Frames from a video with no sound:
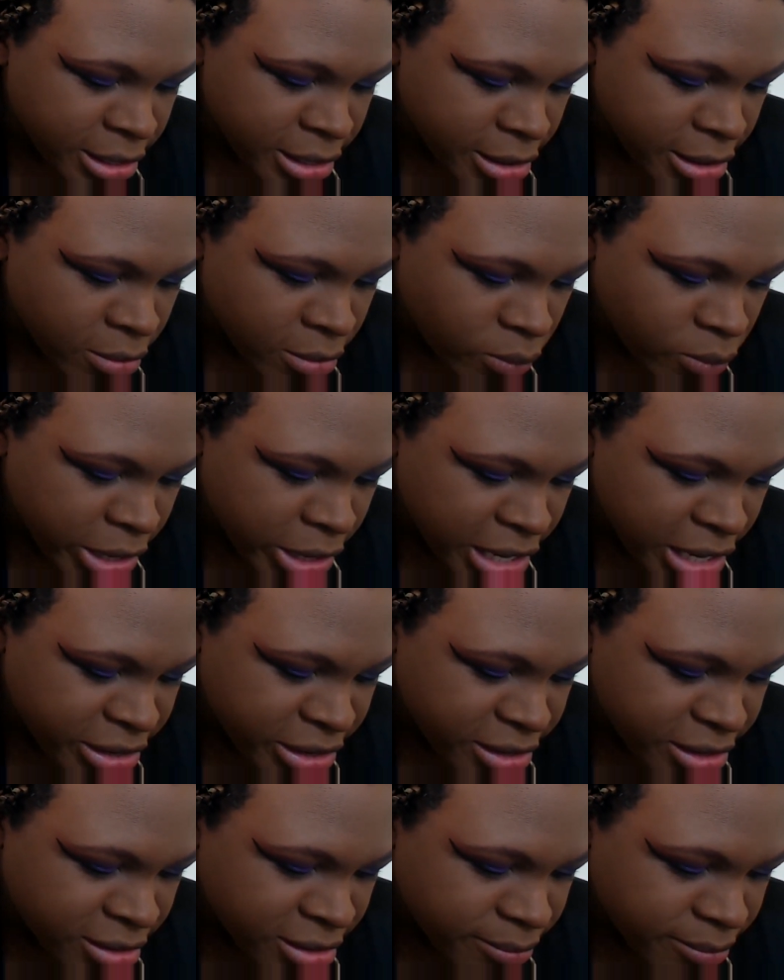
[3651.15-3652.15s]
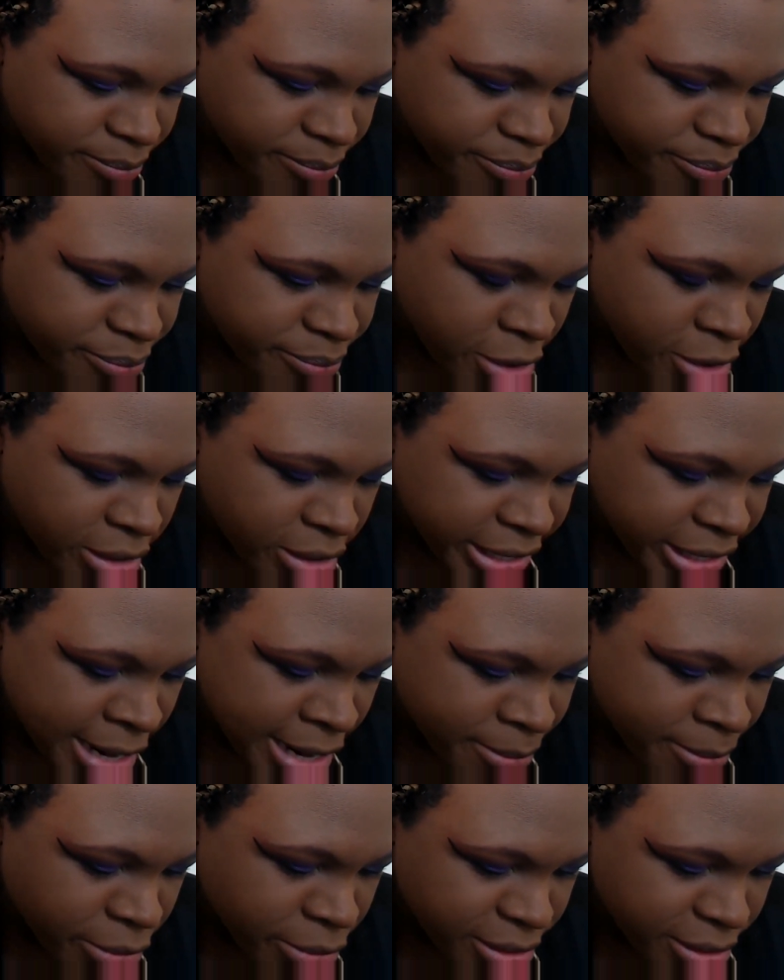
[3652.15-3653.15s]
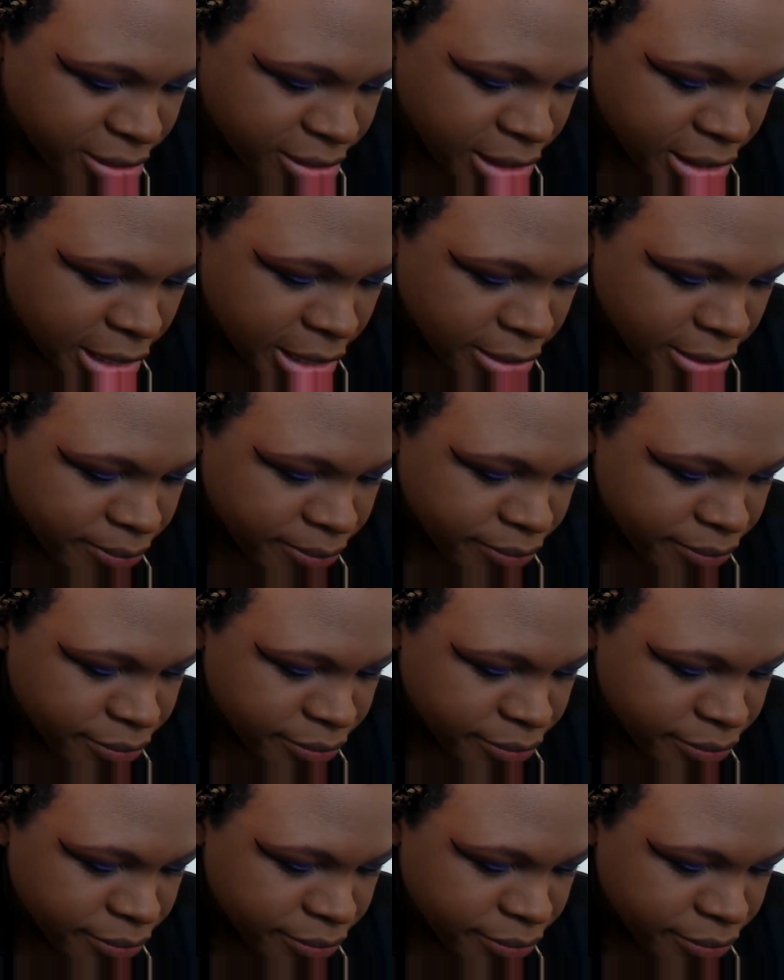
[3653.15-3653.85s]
in a way that isn't polyamorously.